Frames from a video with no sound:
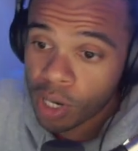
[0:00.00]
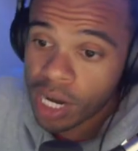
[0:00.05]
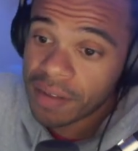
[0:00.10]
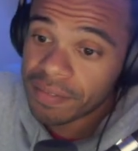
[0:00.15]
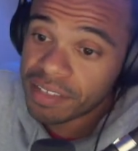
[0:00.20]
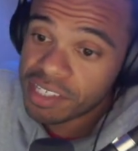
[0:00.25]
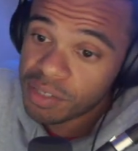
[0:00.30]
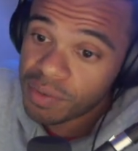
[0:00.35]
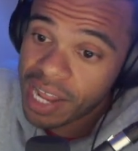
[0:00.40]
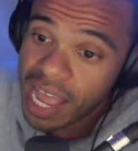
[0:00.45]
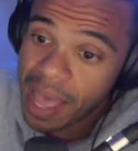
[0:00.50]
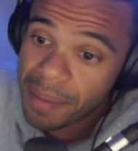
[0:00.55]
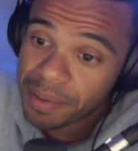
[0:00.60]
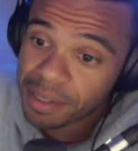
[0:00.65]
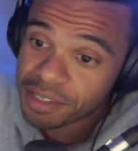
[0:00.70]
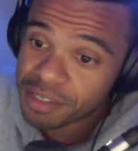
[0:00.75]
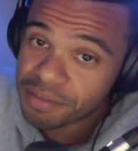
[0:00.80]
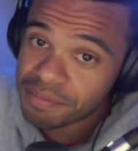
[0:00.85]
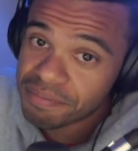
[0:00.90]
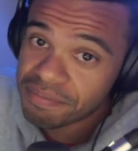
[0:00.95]
We're going to have to see what
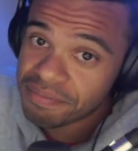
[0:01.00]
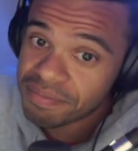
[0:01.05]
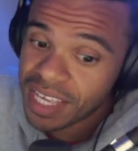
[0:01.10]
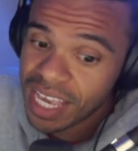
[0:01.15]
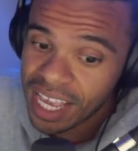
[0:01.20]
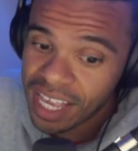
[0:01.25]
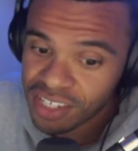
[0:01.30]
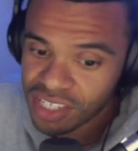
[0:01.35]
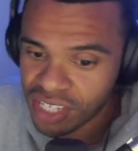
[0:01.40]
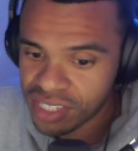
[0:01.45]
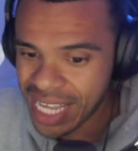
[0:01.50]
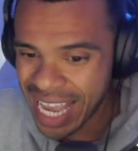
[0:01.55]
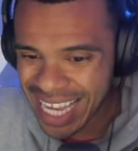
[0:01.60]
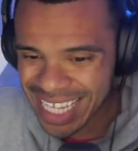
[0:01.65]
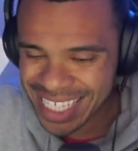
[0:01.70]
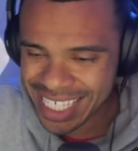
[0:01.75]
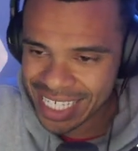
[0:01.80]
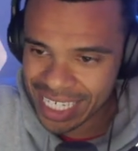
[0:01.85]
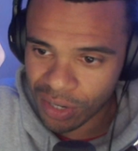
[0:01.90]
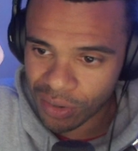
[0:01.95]
happens. Is
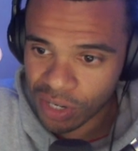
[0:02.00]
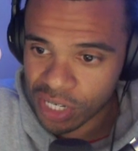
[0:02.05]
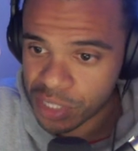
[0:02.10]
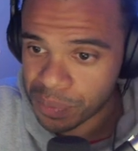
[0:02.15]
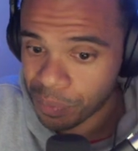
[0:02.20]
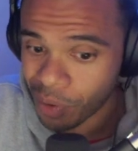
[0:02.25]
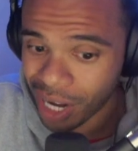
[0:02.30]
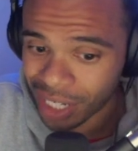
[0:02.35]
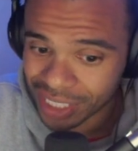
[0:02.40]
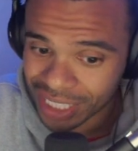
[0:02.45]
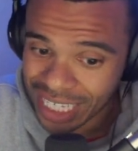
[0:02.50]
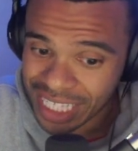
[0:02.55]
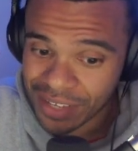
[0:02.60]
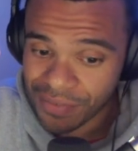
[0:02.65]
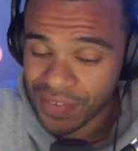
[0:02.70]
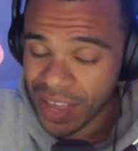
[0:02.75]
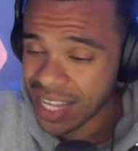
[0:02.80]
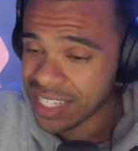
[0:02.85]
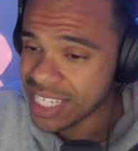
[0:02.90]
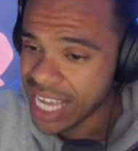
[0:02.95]
this a serious project? It's a